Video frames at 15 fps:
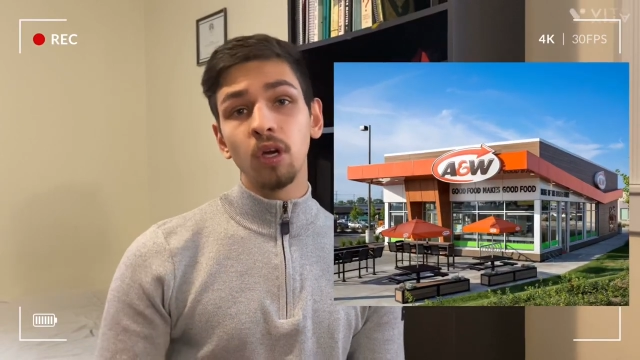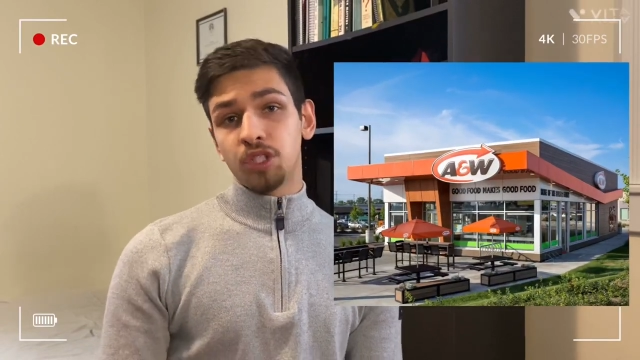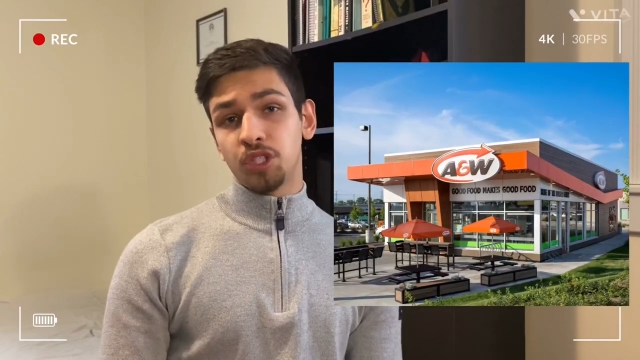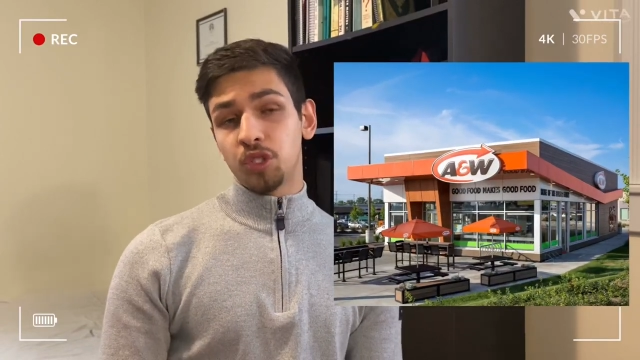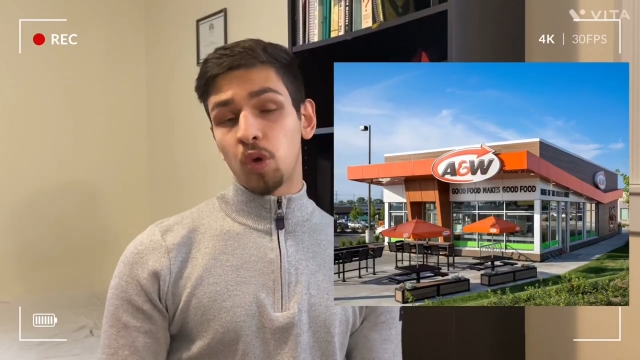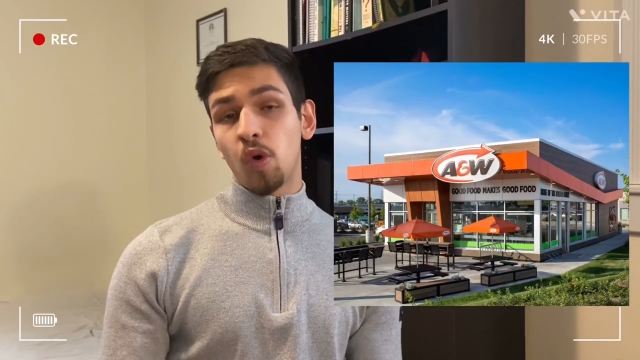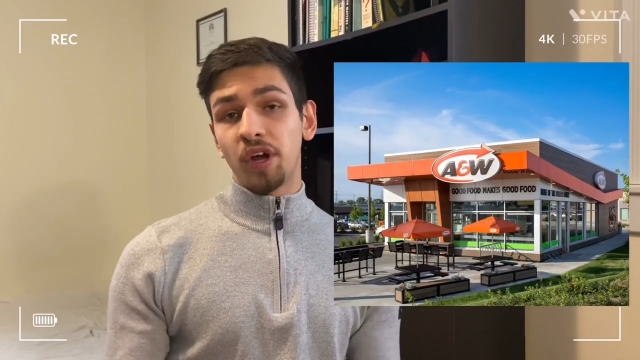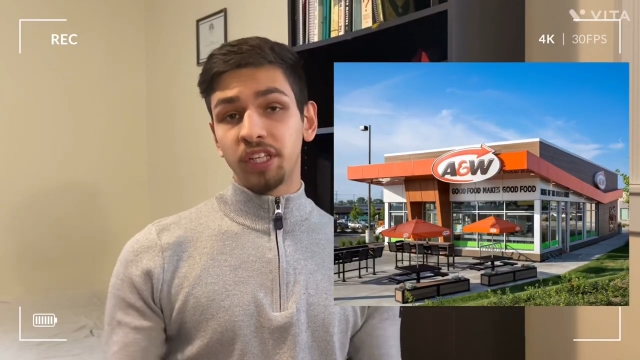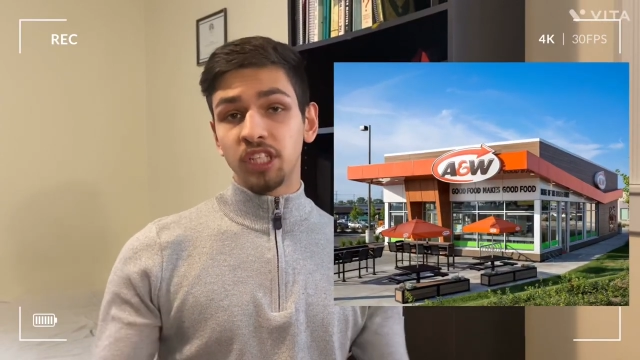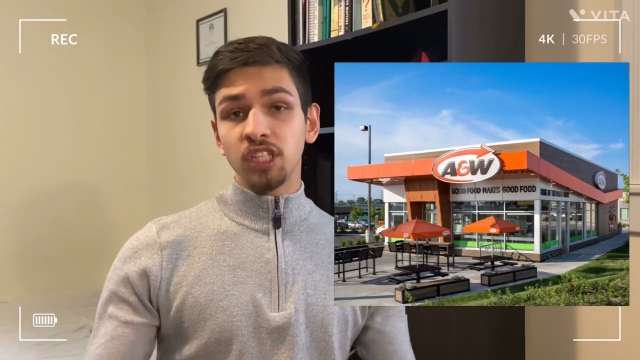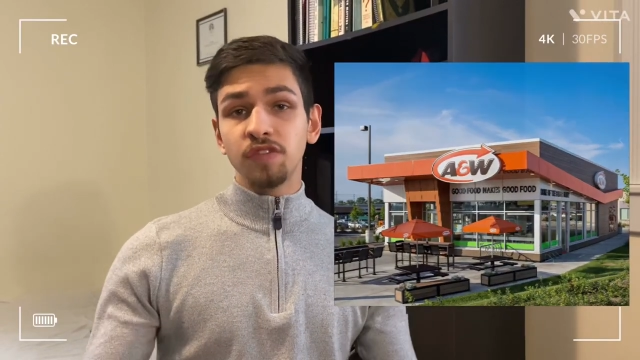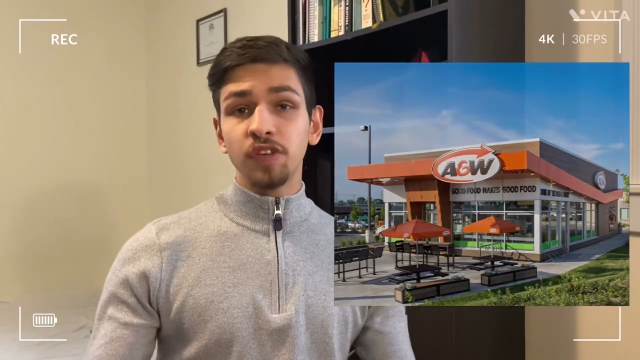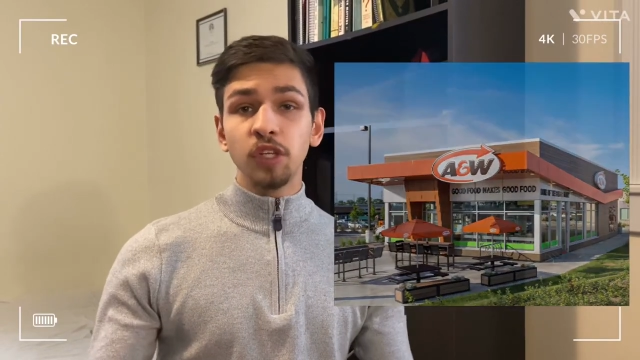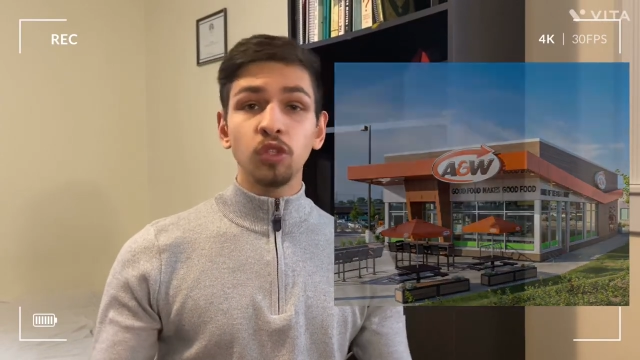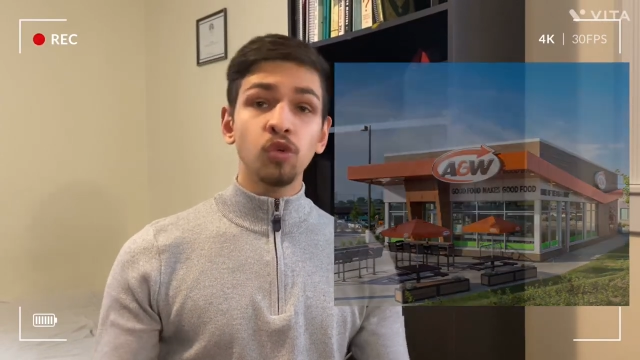So in this
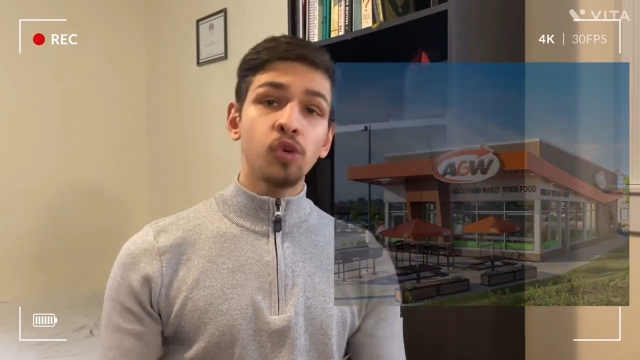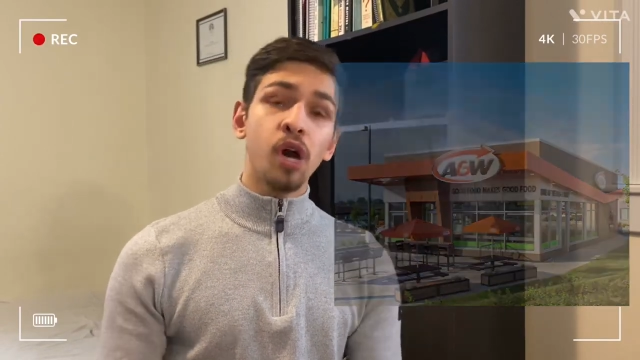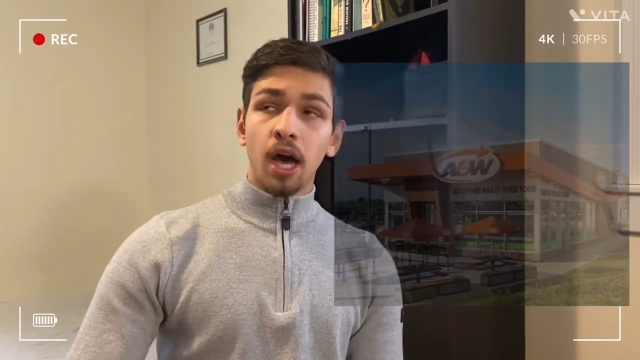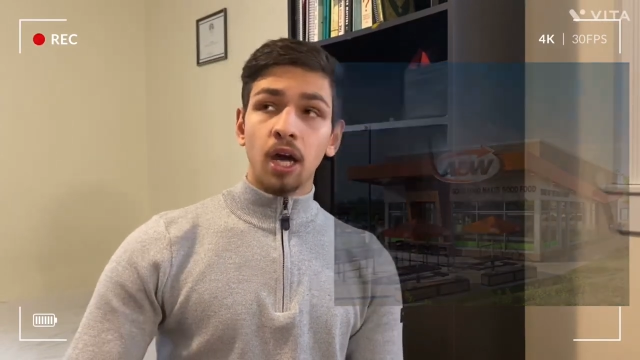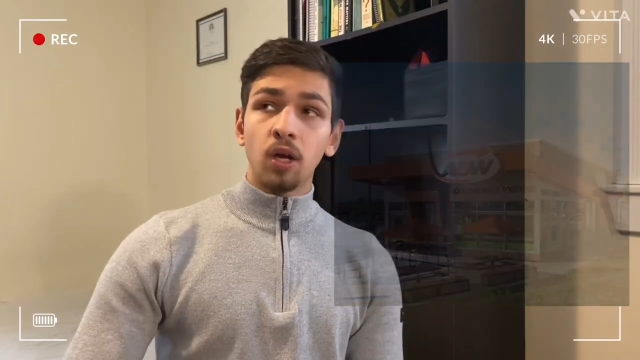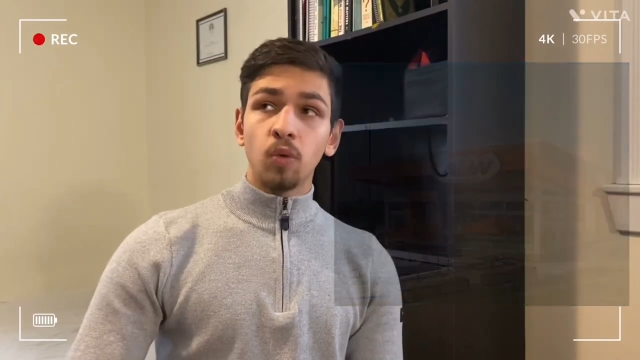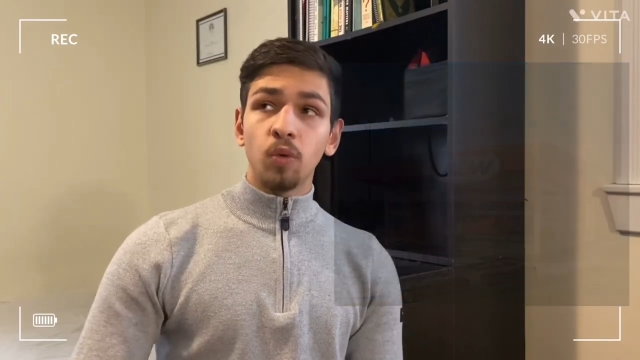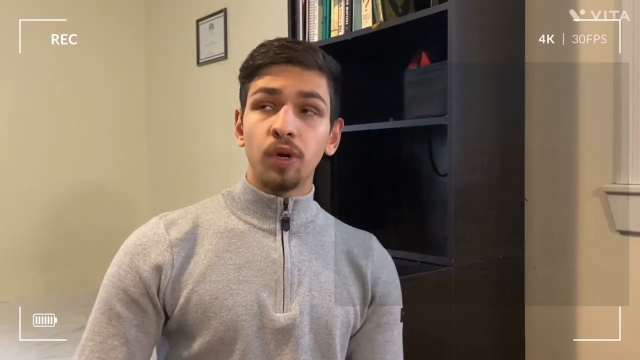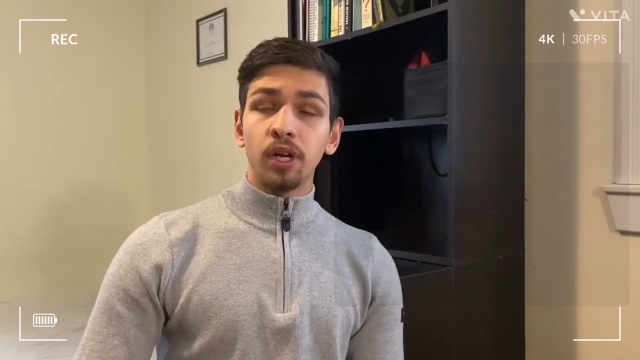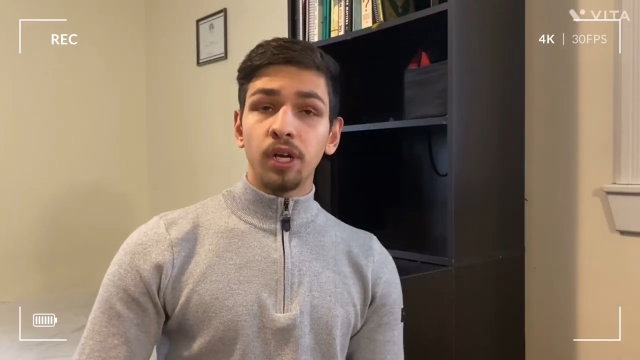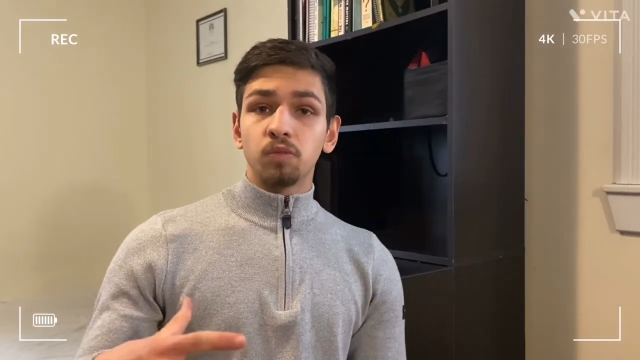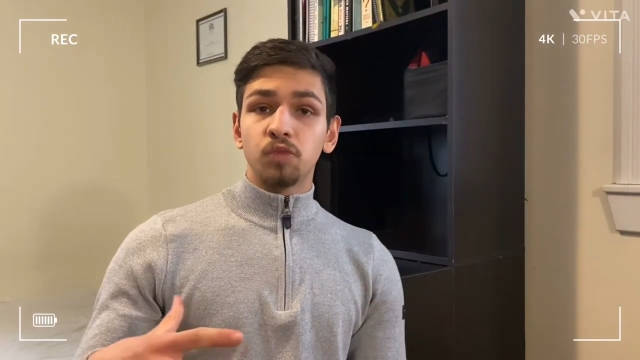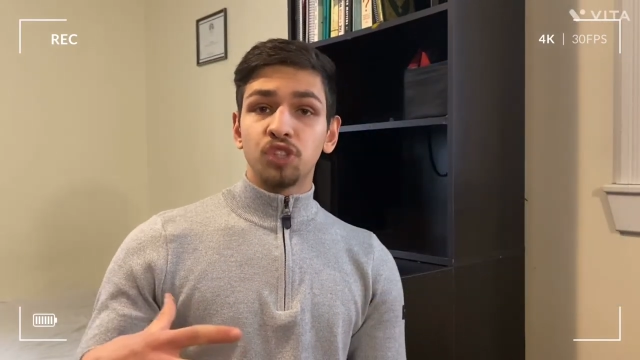video, I will